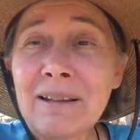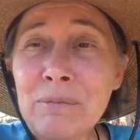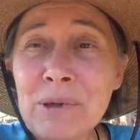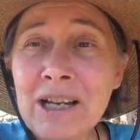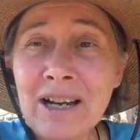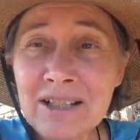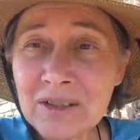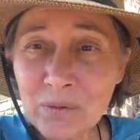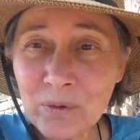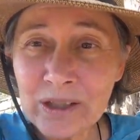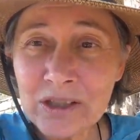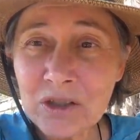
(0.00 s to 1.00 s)
because of
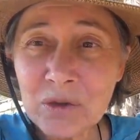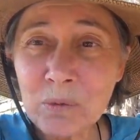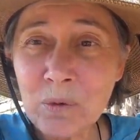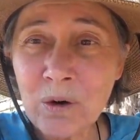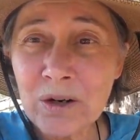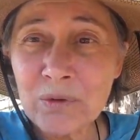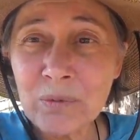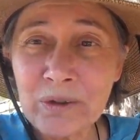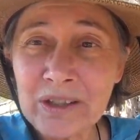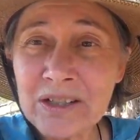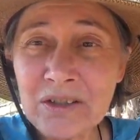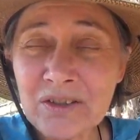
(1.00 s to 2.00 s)
religious wars
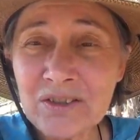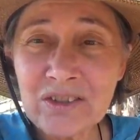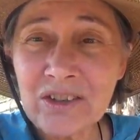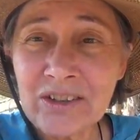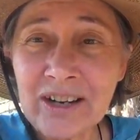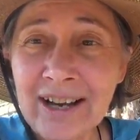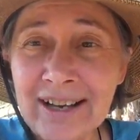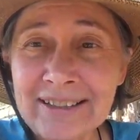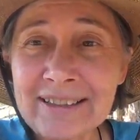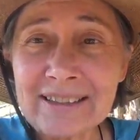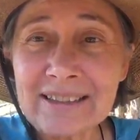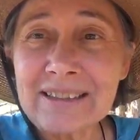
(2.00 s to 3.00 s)
religions are
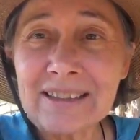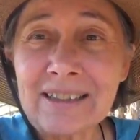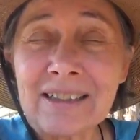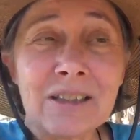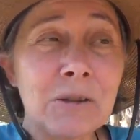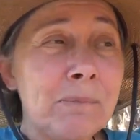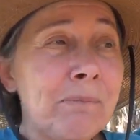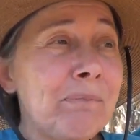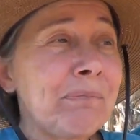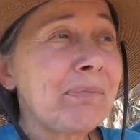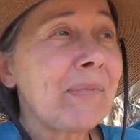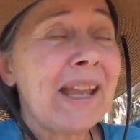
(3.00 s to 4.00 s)
not
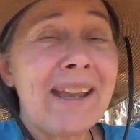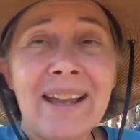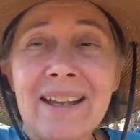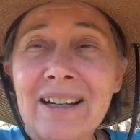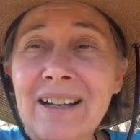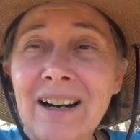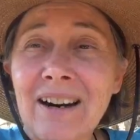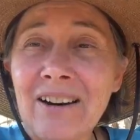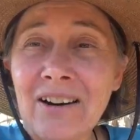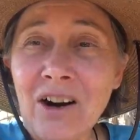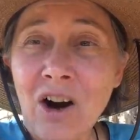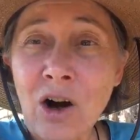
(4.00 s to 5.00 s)
um,
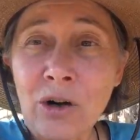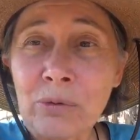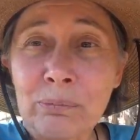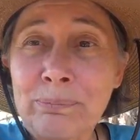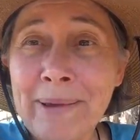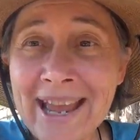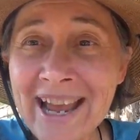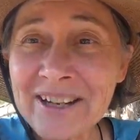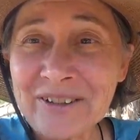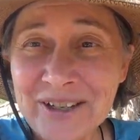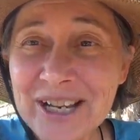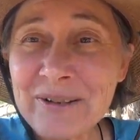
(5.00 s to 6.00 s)
are, are,
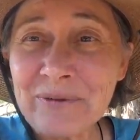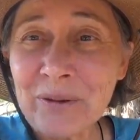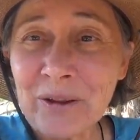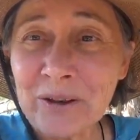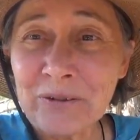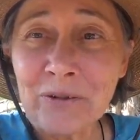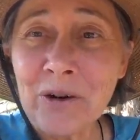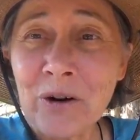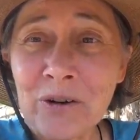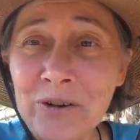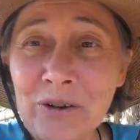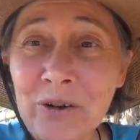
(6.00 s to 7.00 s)
bad or evil or,
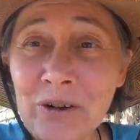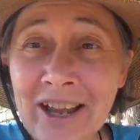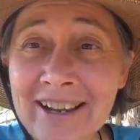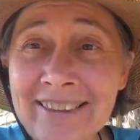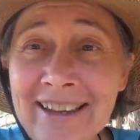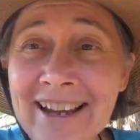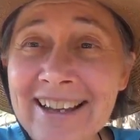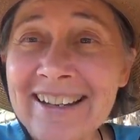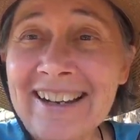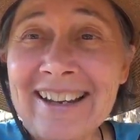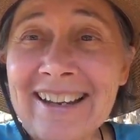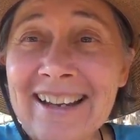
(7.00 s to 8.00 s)
or, or like that
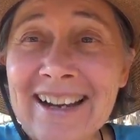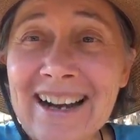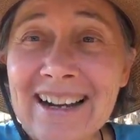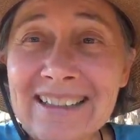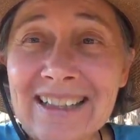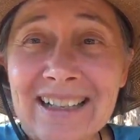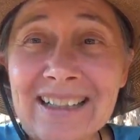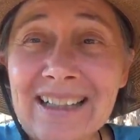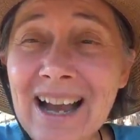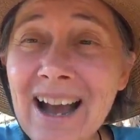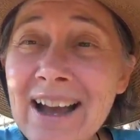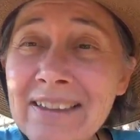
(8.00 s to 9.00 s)
I,
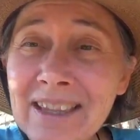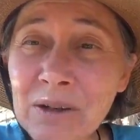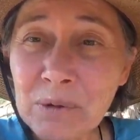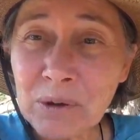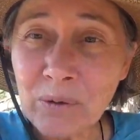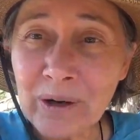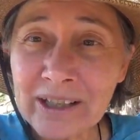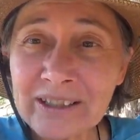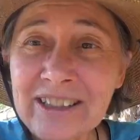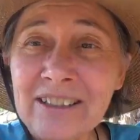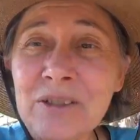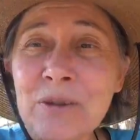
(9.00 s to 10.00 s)
I think we're going a
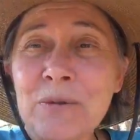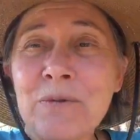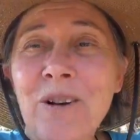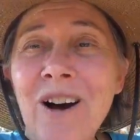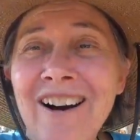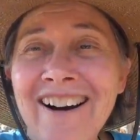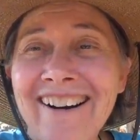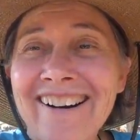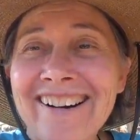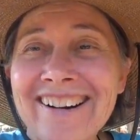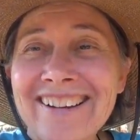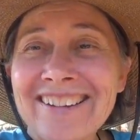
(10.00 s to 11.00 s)
little too far
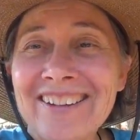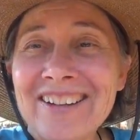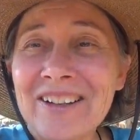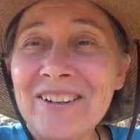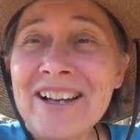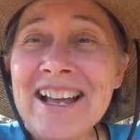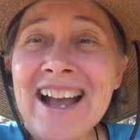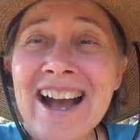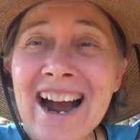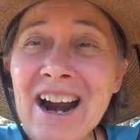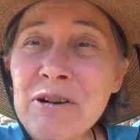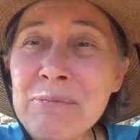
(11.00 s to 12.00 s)
you know,
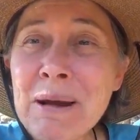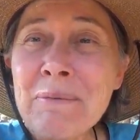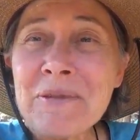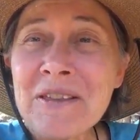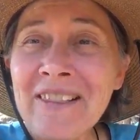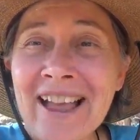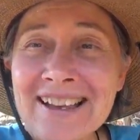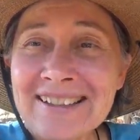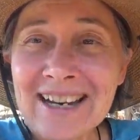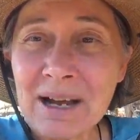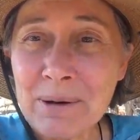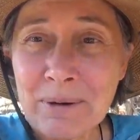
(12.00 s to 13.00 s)
I remember the
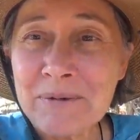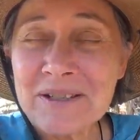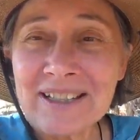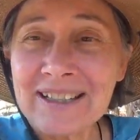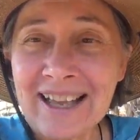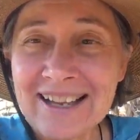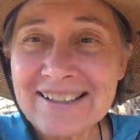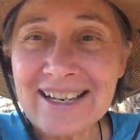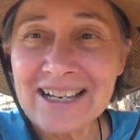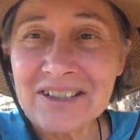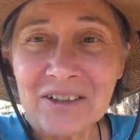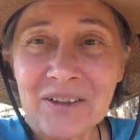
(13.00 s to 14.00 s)
last time I was in Los
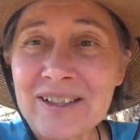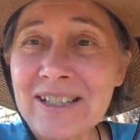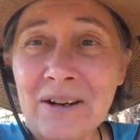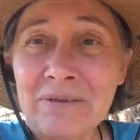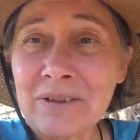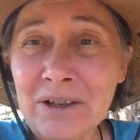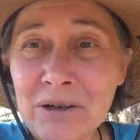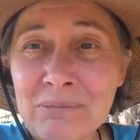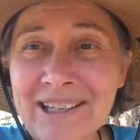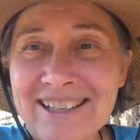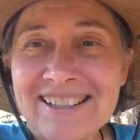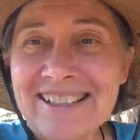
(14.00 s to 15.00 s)
Angeles, a very
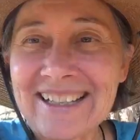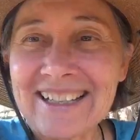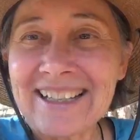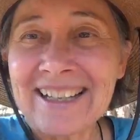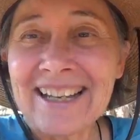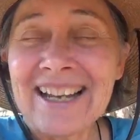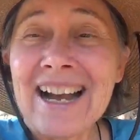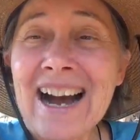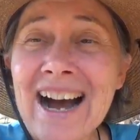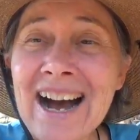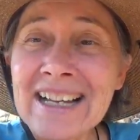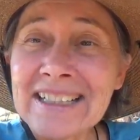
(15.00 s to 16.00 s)
big city.
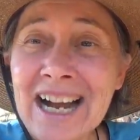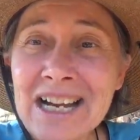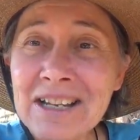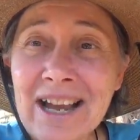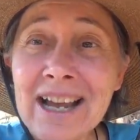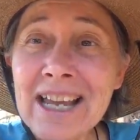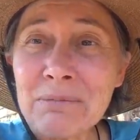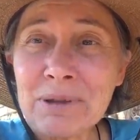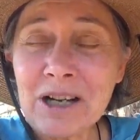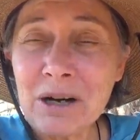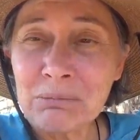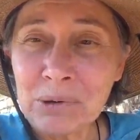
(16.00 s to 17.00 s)
Uh, I, I had
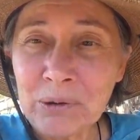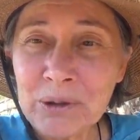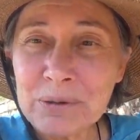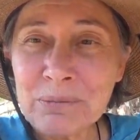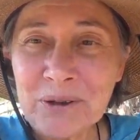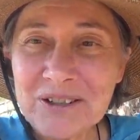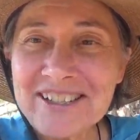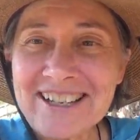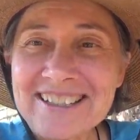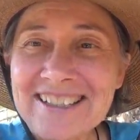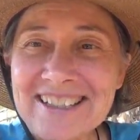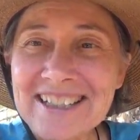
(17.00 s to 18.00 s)
become more and more
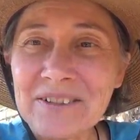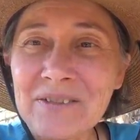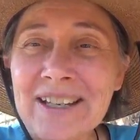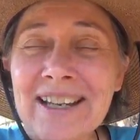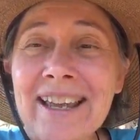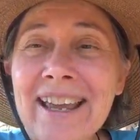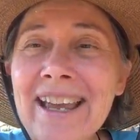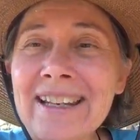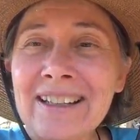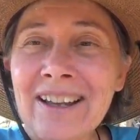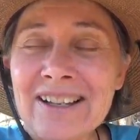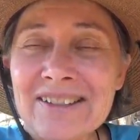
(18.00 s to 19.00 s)
sensitive,
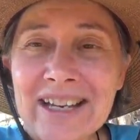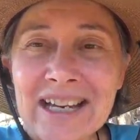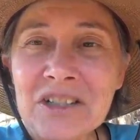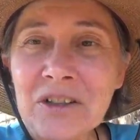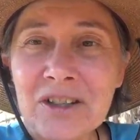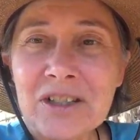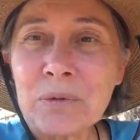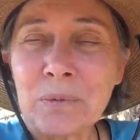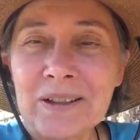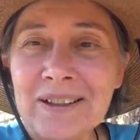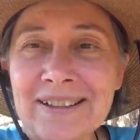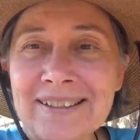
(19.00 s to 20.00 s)
and Los Angeles
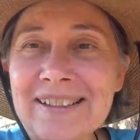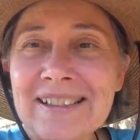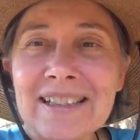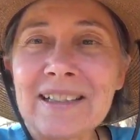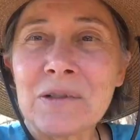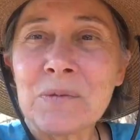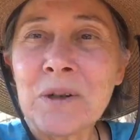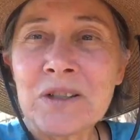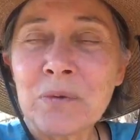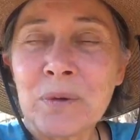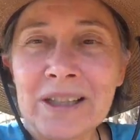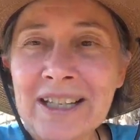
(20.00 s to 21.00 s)
was
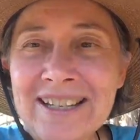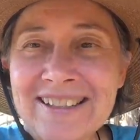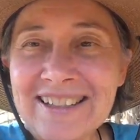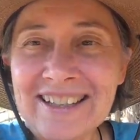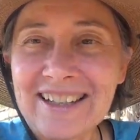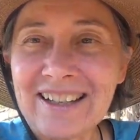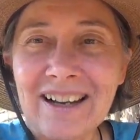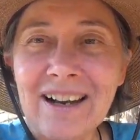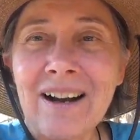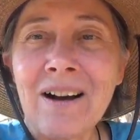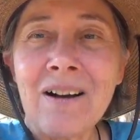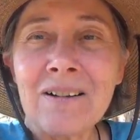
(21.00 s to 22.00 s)
was releasing
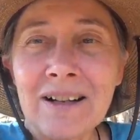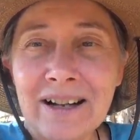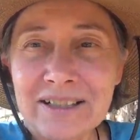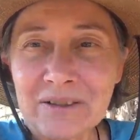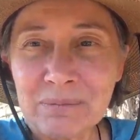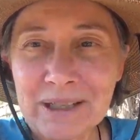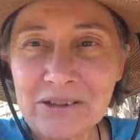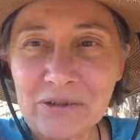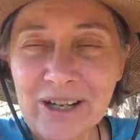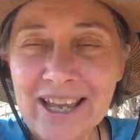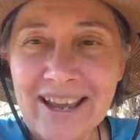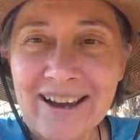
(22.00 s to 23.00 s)
all kinds of mental
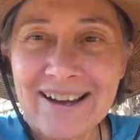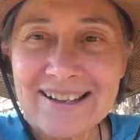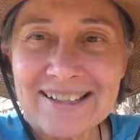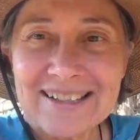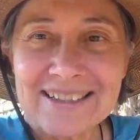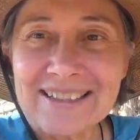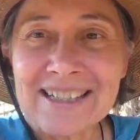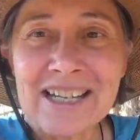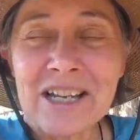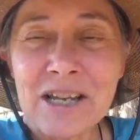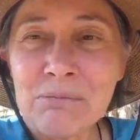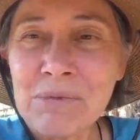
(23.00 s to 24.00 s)
chaos and
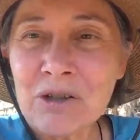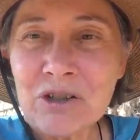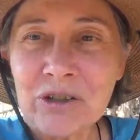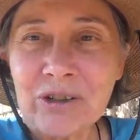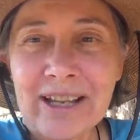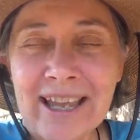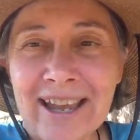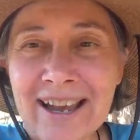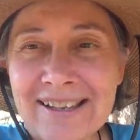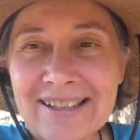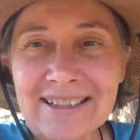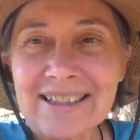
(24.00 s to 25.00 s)
emotional
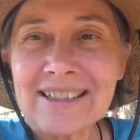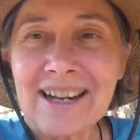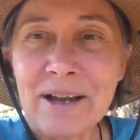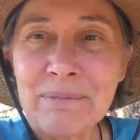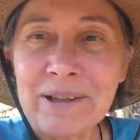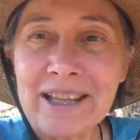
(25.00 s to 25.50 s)
chaos at the time